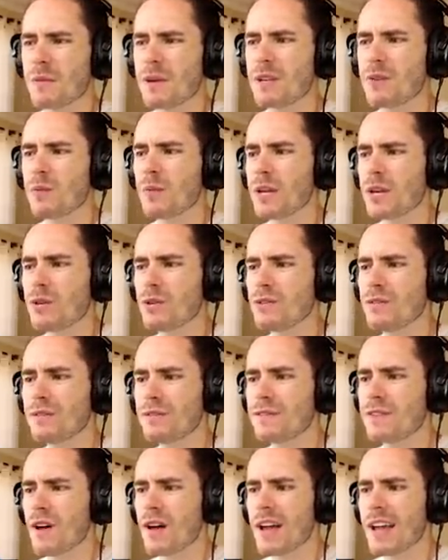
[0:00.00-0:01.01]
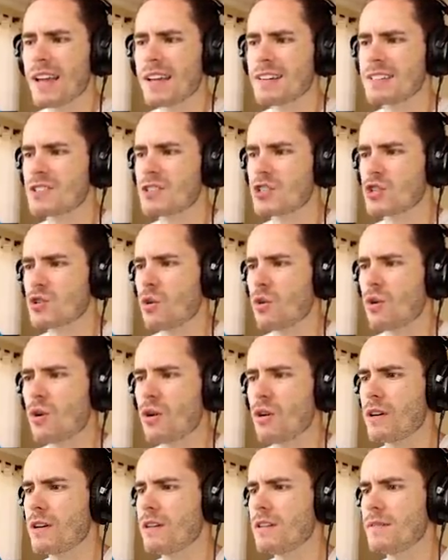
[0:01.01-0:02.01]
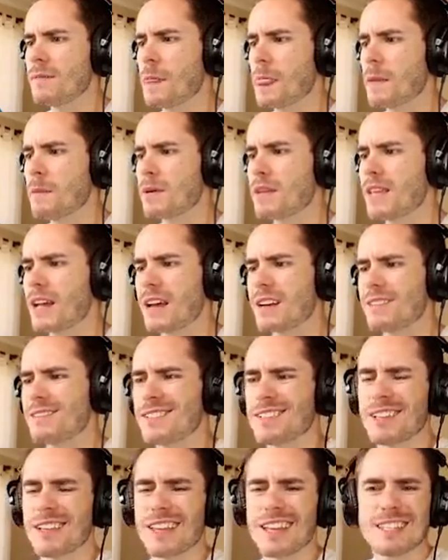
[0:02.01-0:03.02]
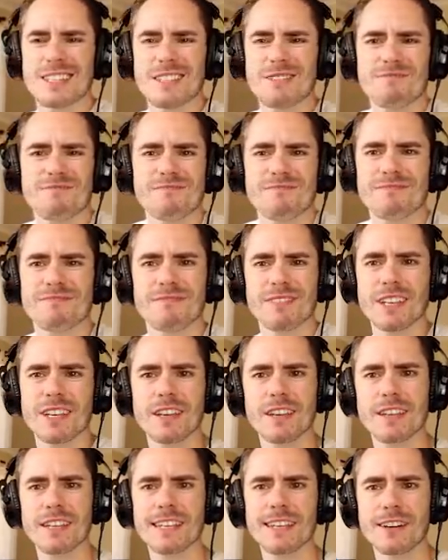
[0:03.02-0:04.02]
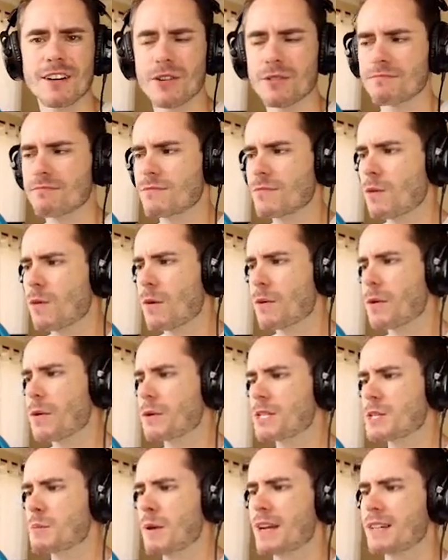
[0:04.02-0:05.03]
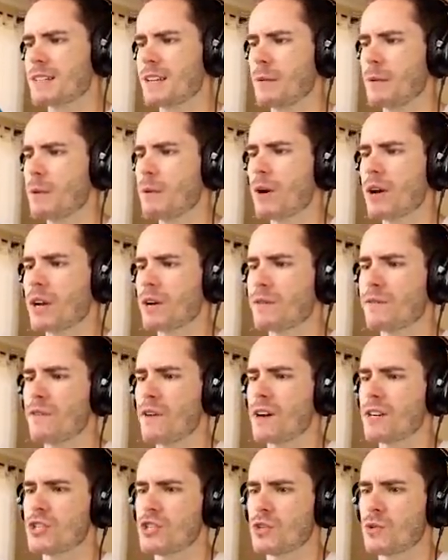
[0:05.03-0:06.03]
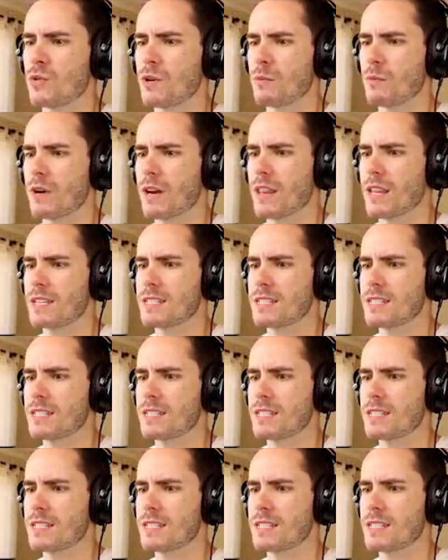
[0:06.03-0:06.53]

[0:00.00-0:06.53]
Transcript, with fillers: we, we couldn't find Sean, but that, you know, that's, you know, what were you expecting? We weren't going to find Sean in one of